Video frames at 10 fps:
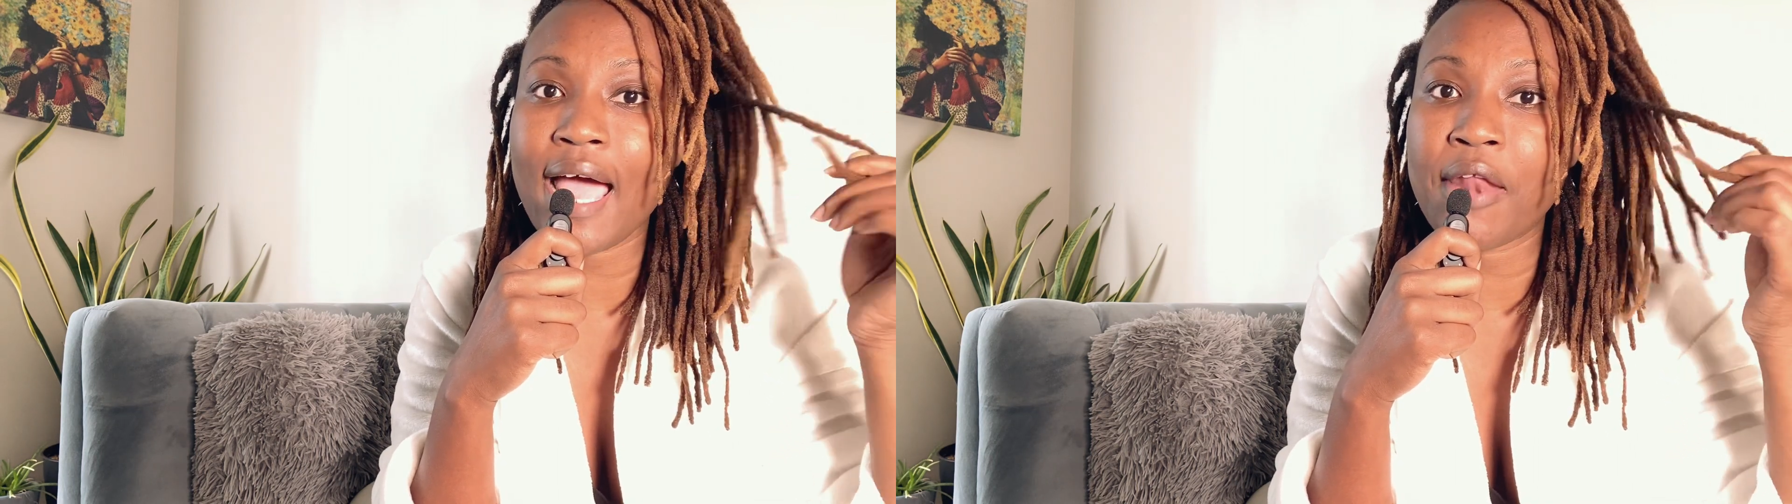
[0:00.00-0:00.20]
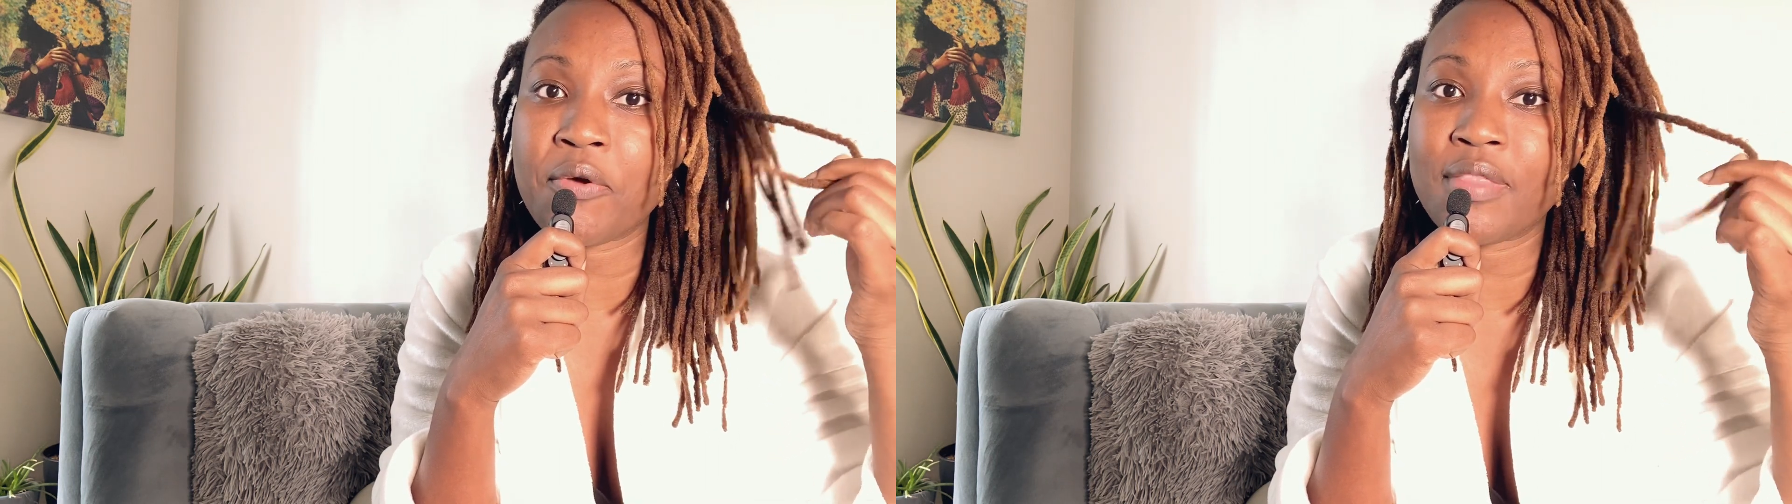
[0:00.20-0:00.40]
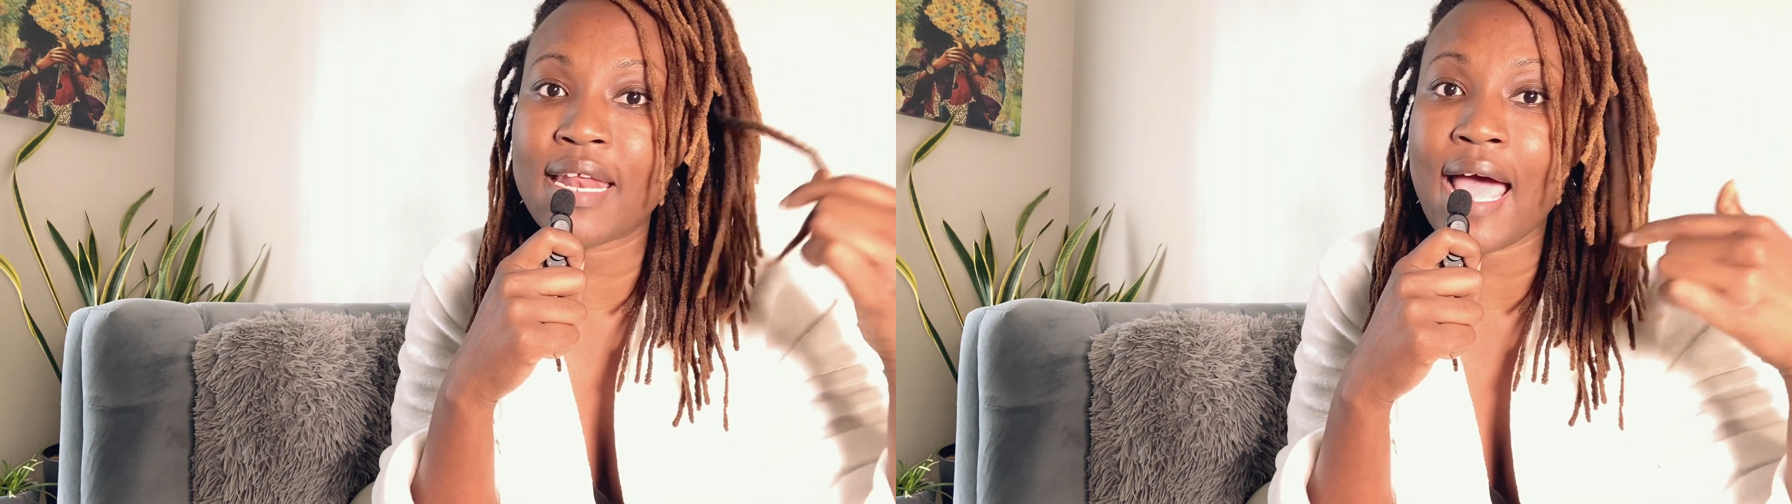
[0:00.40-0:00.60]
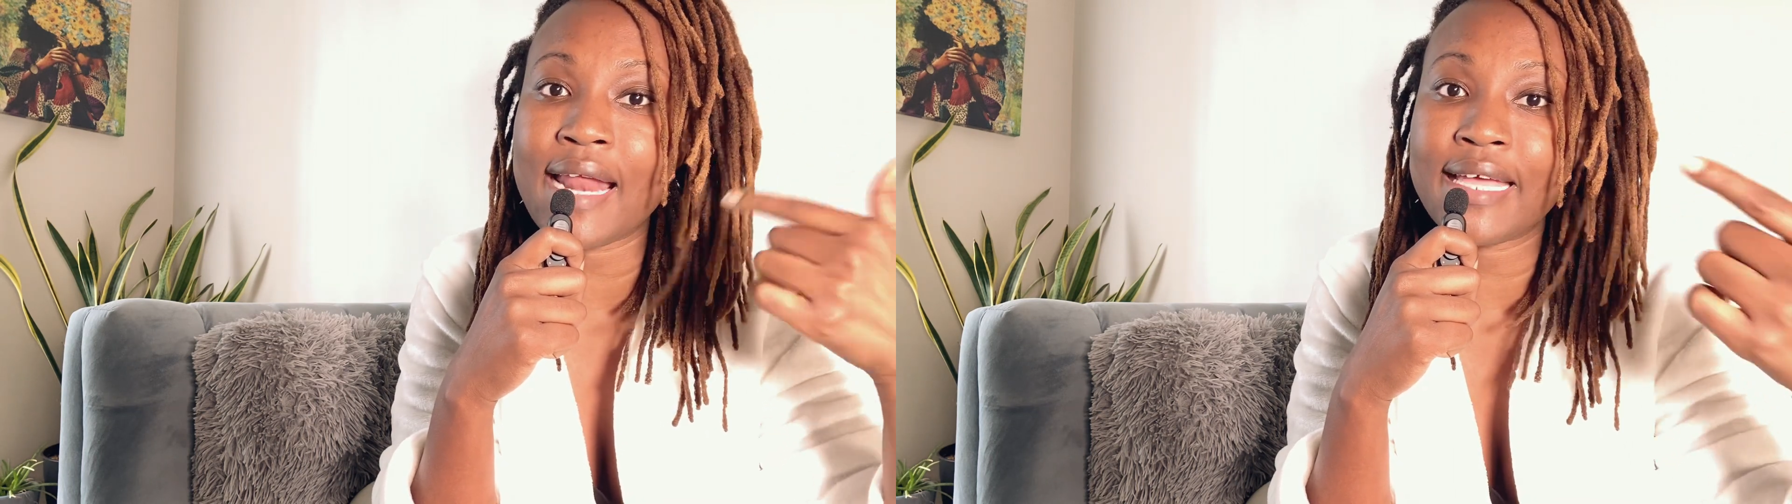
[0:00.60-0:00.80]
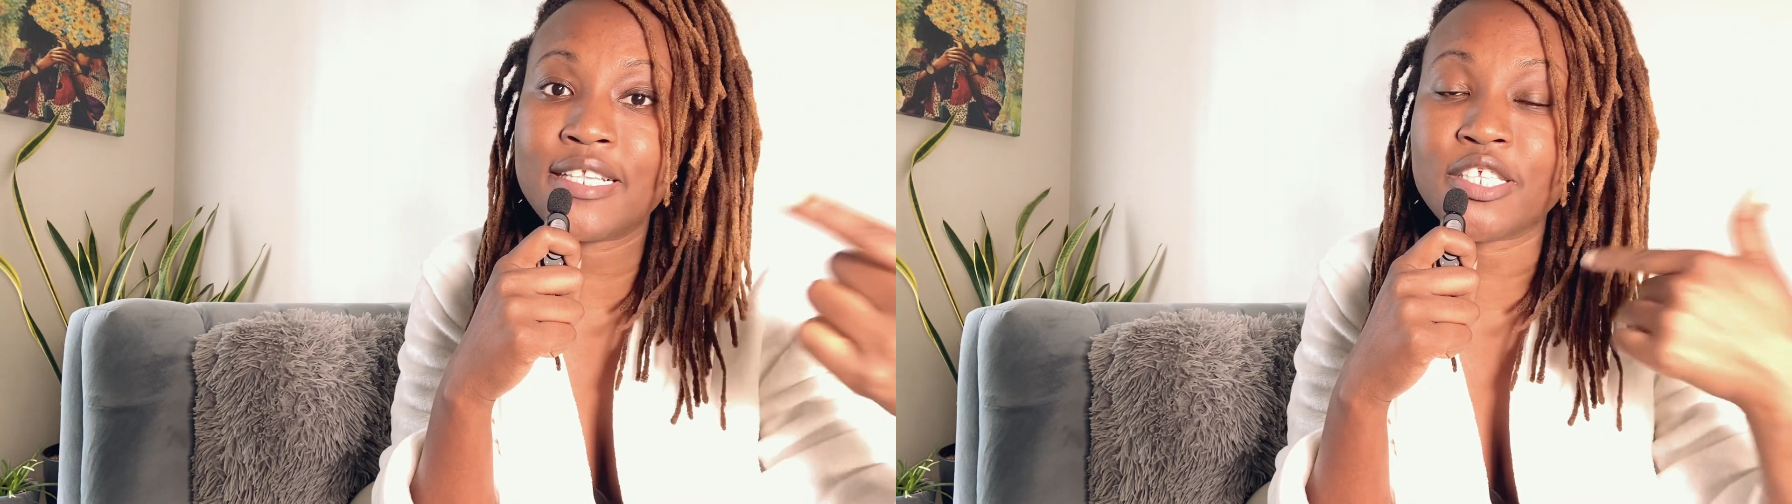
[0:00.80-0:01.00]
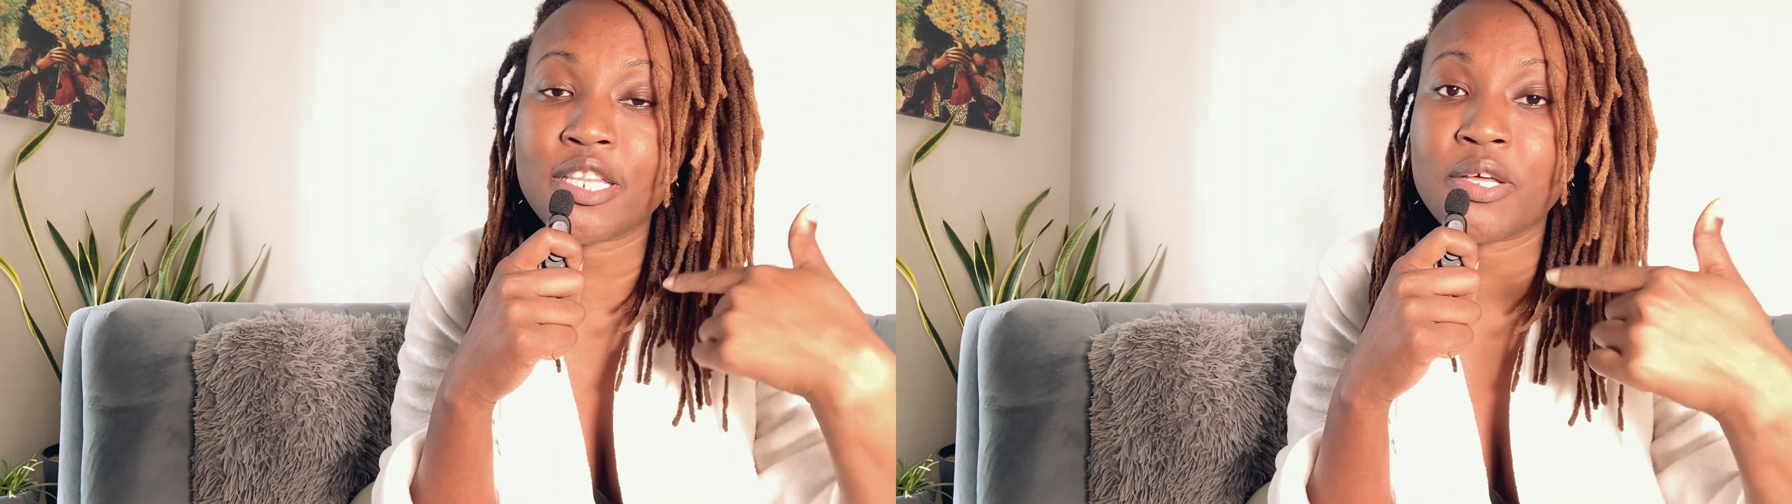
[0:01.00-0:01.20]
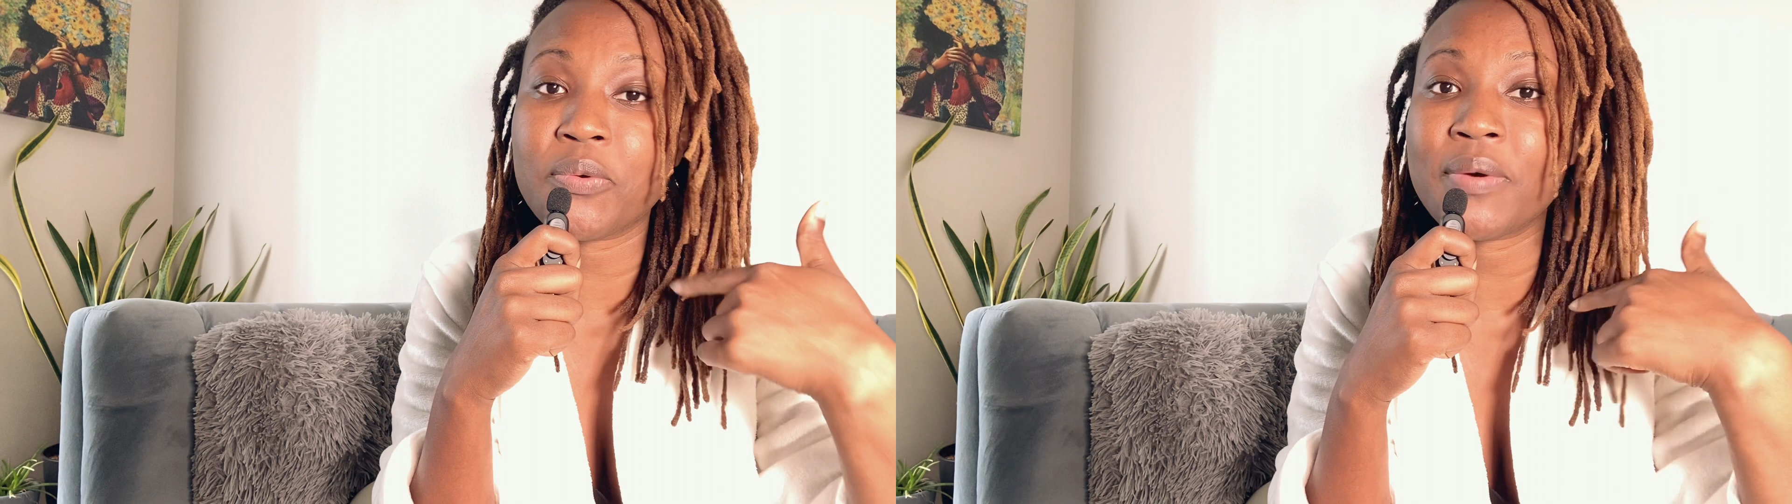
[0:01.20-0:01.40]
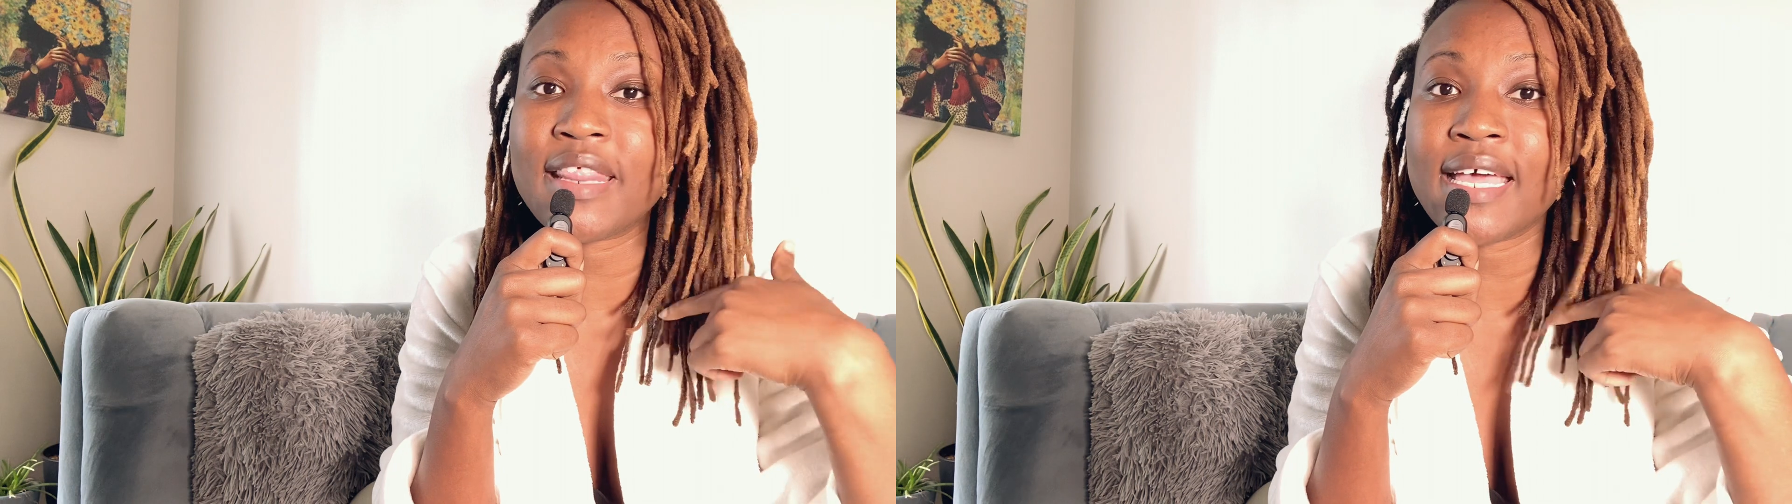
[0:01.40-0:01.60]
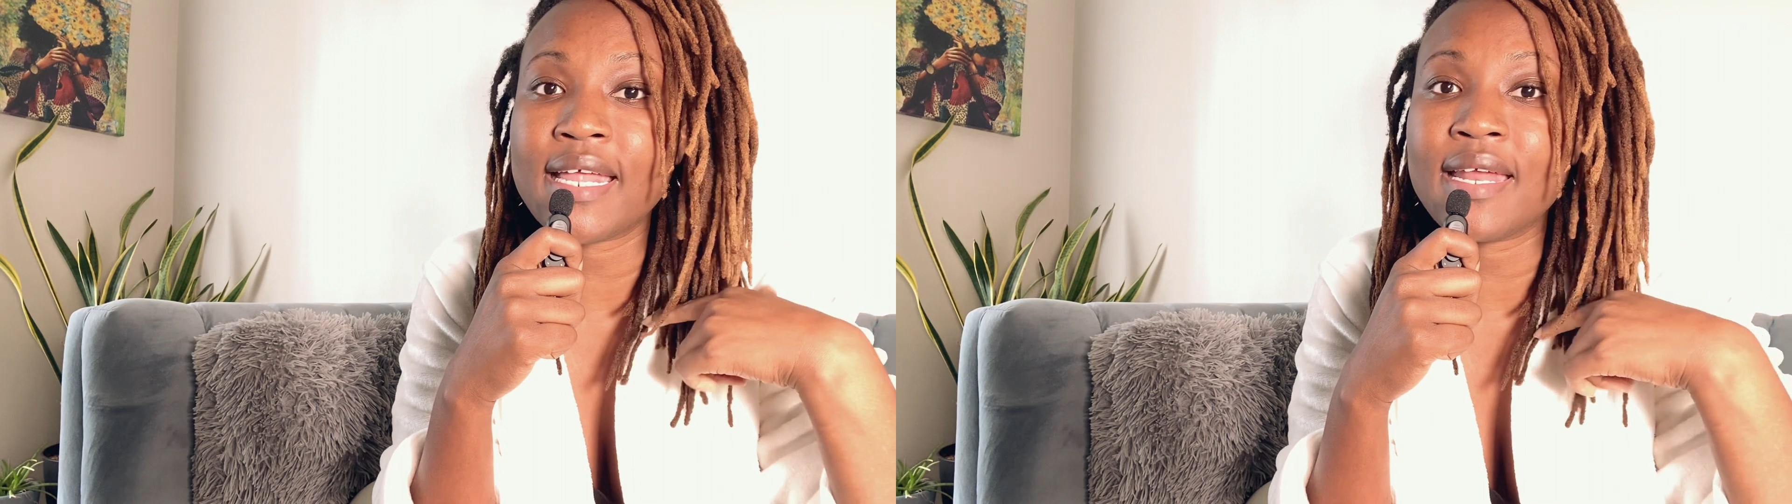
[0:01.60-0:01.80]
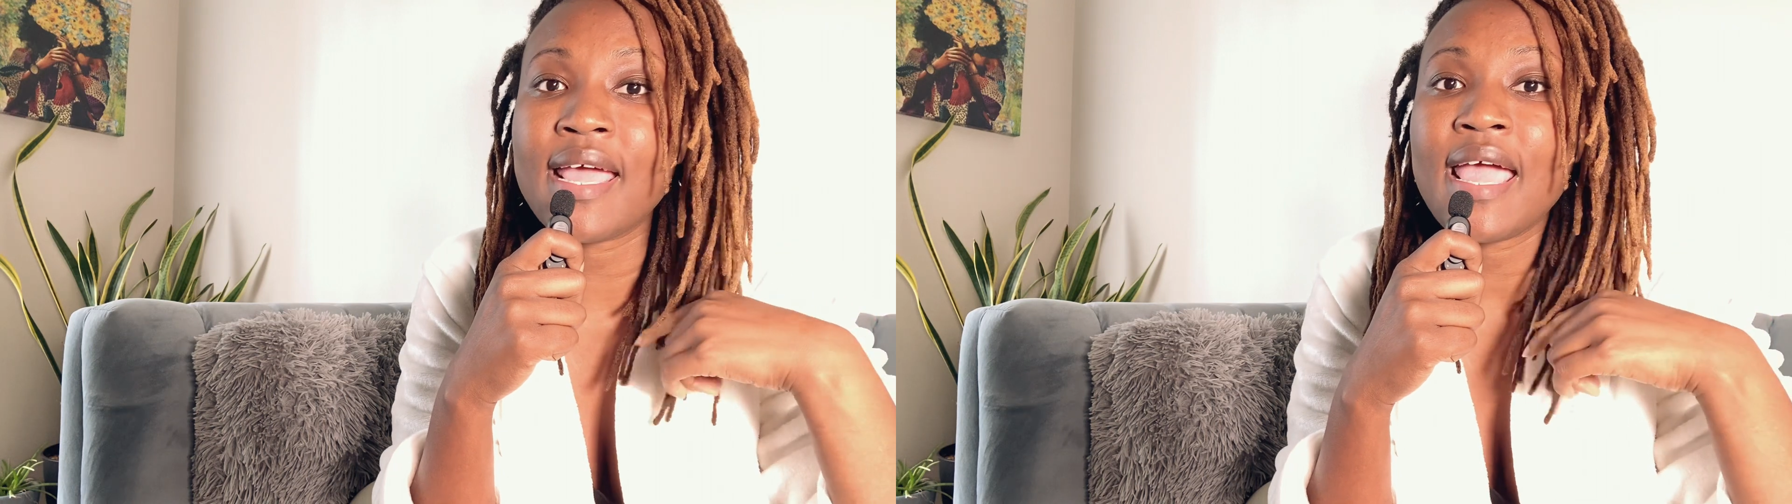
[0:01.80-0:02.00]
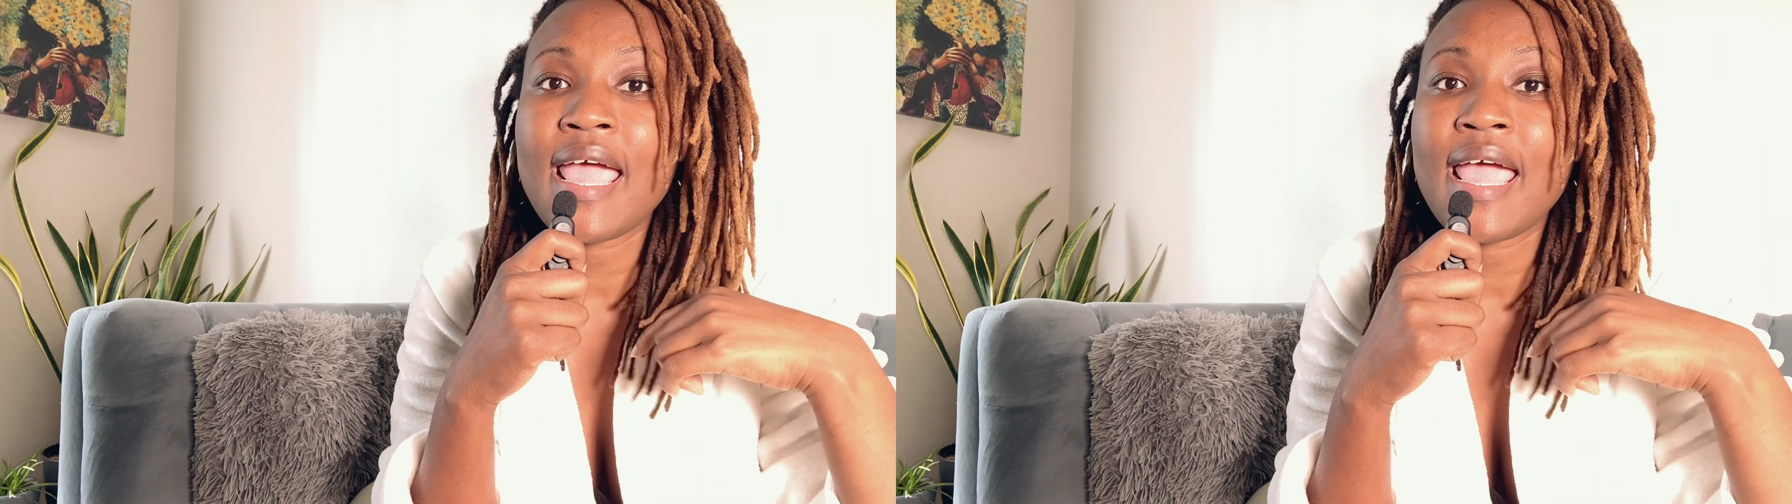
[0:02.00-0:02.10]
I know that I need to look within